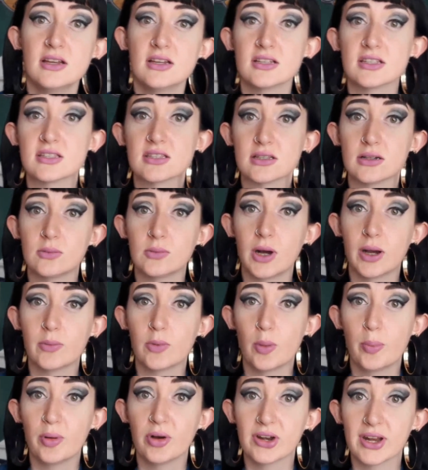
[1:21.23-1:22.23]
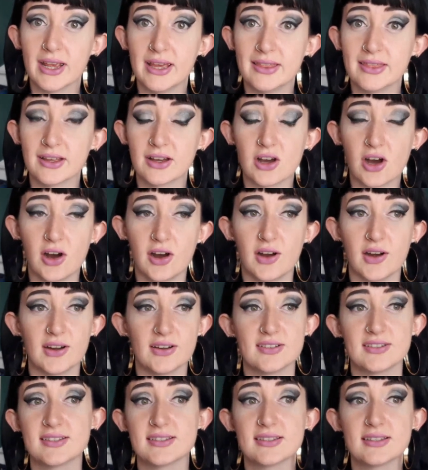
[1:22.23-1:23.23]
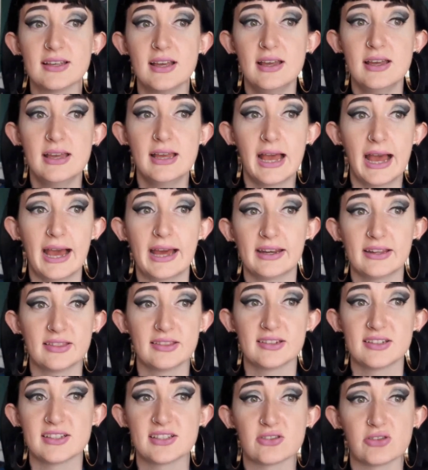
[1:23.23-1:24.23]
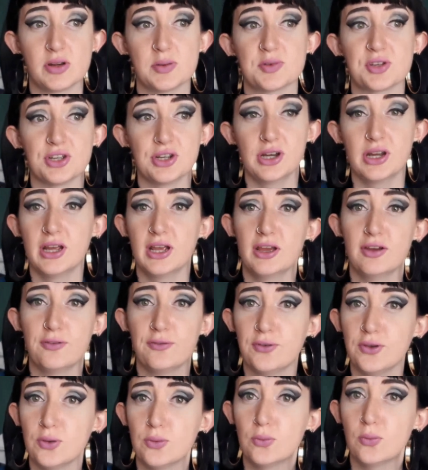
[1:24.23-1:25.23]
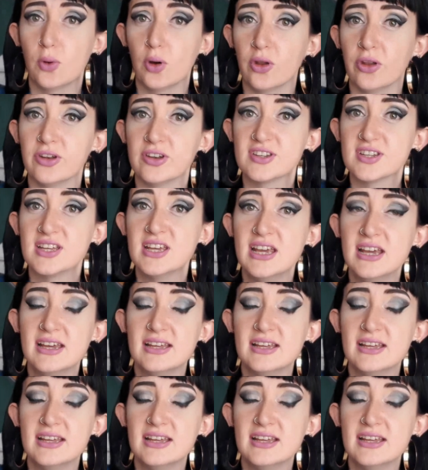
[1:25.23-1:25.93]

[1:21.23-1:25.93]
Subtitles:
so I will put it in the cards and in the description if you want